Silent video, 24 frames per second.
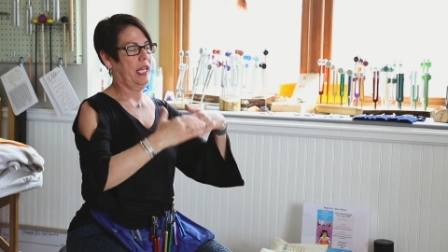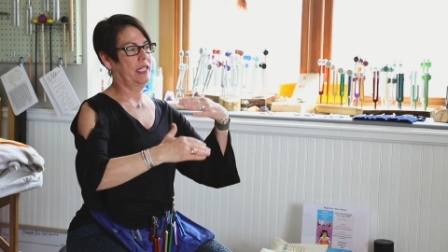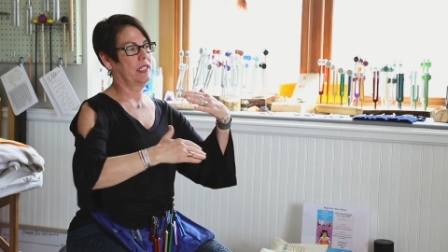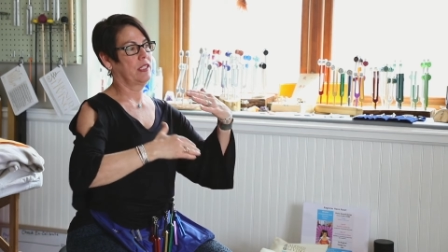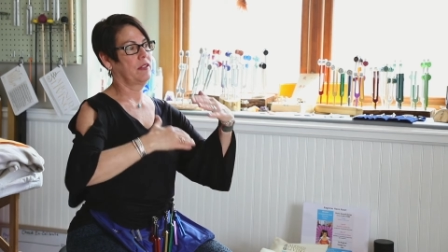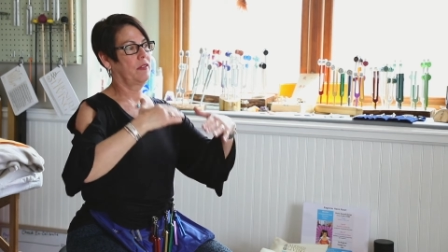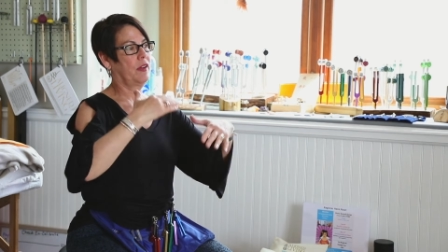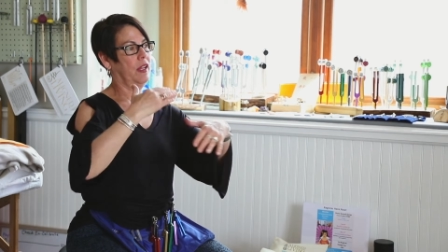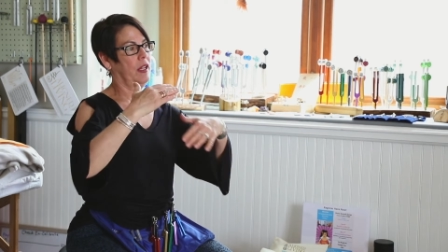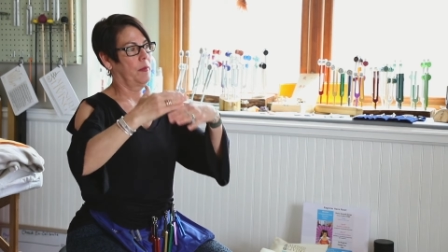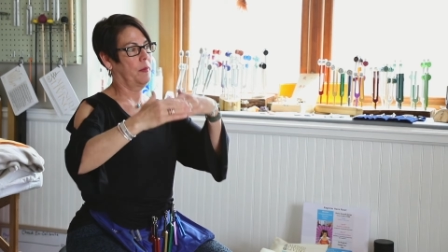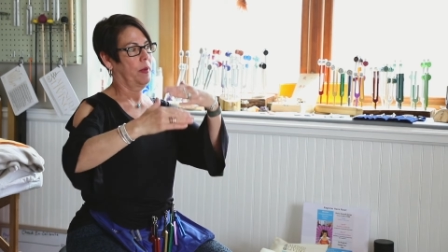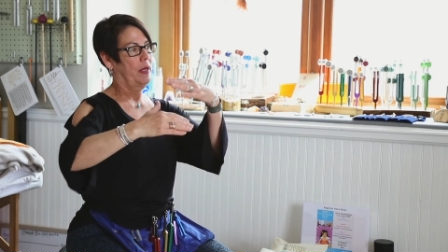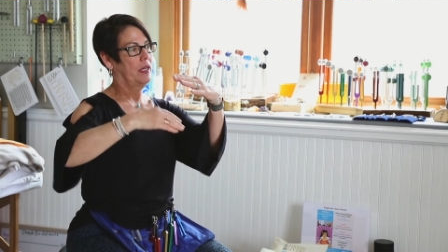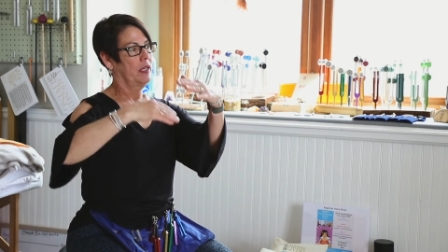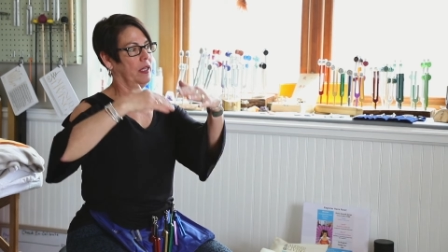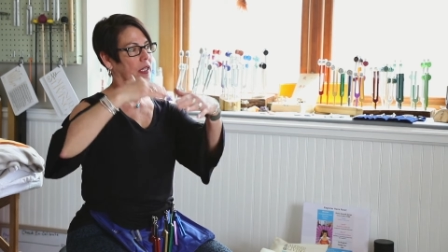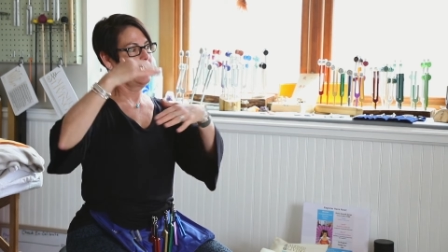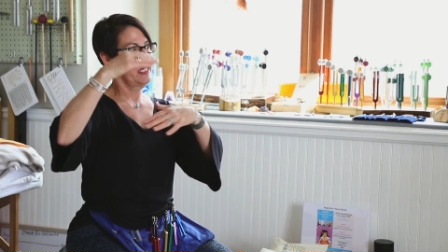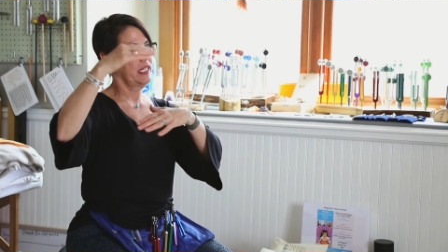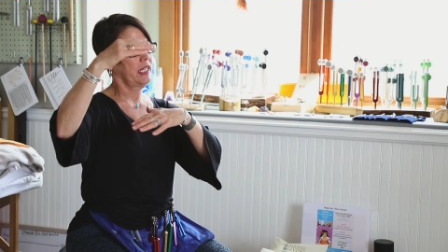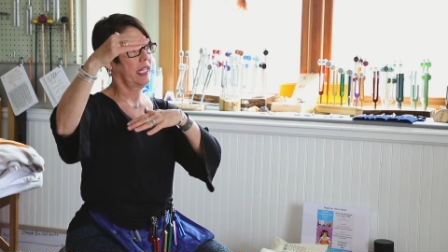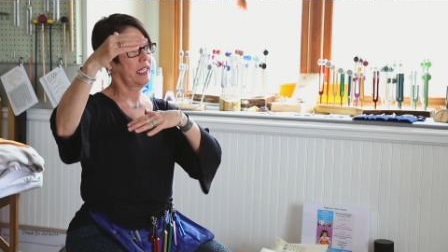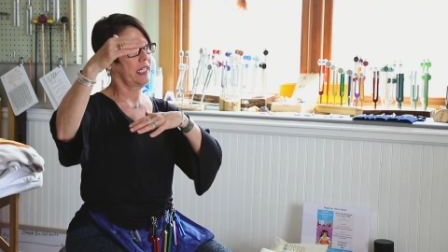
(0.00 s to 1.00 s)
and
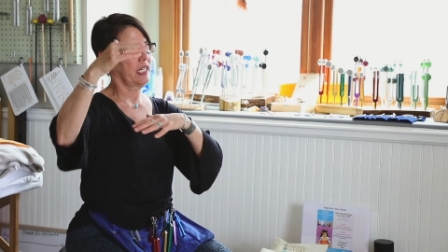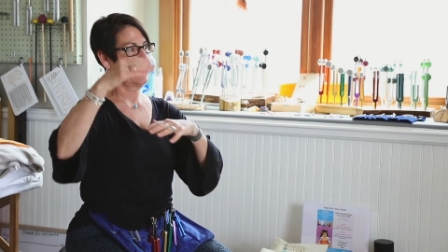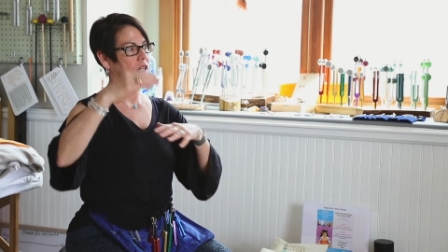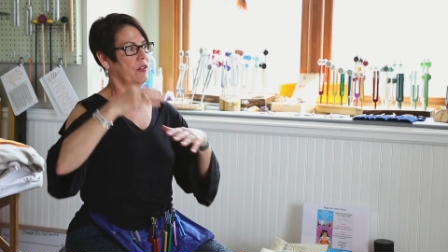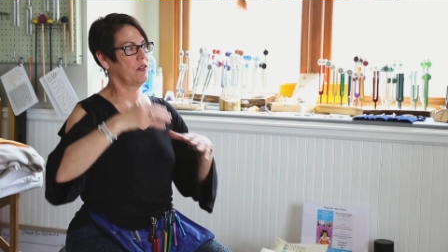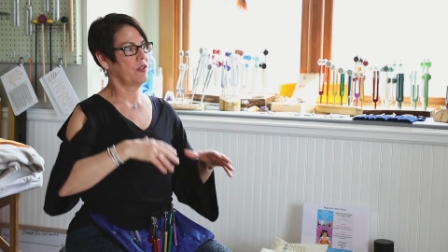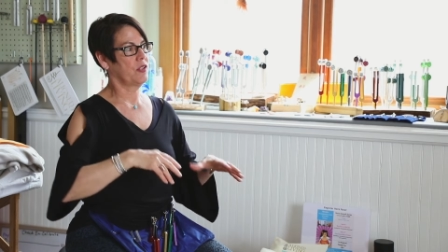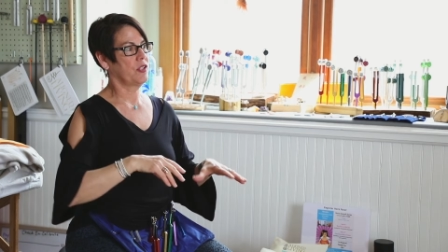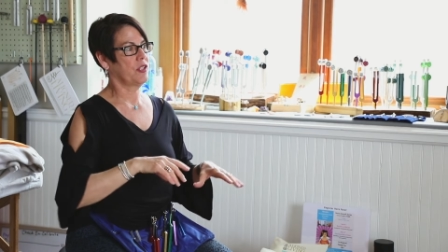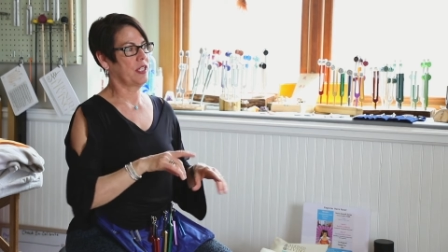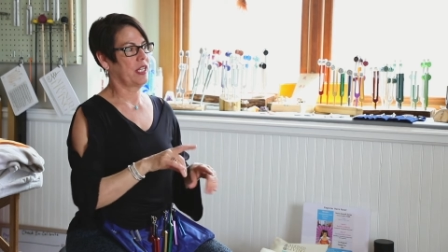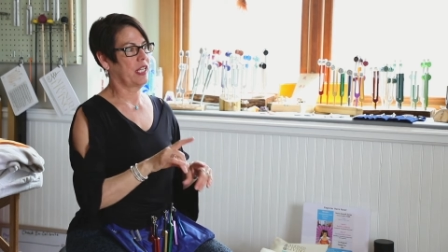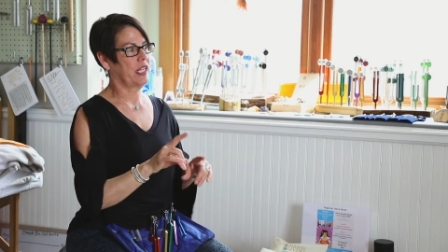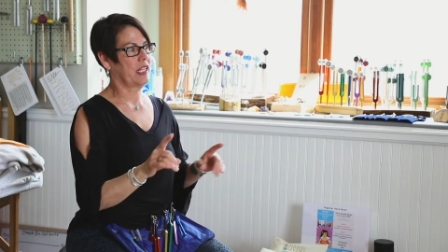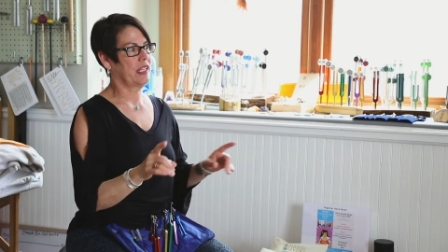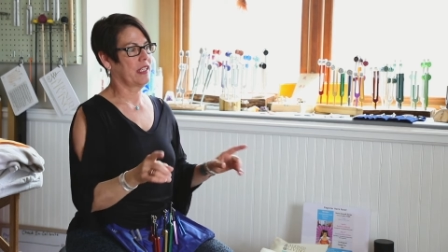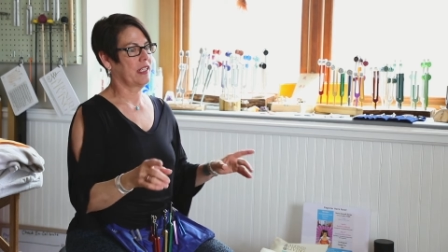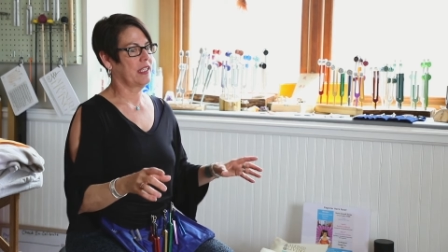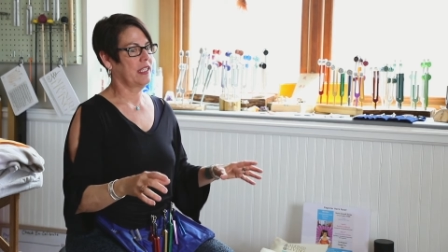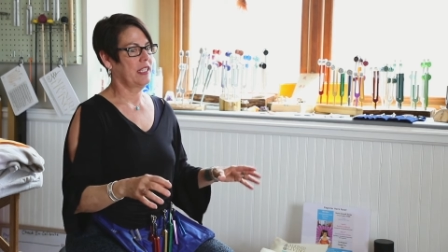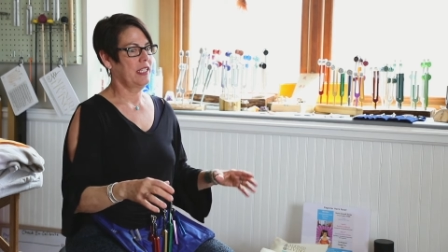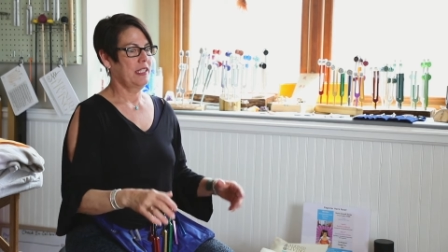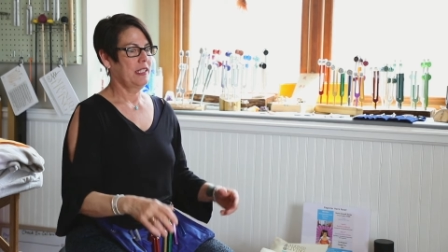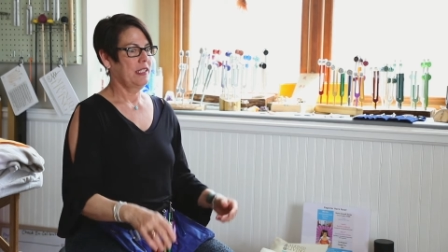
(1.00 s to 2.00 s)
developmentally, like
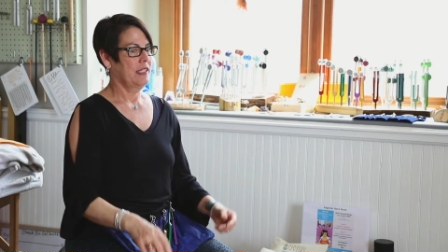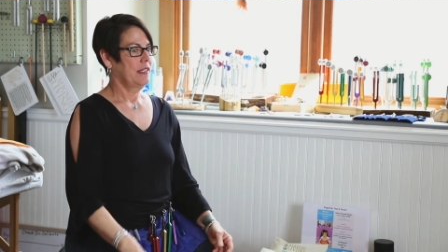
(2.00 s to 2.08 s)
understanding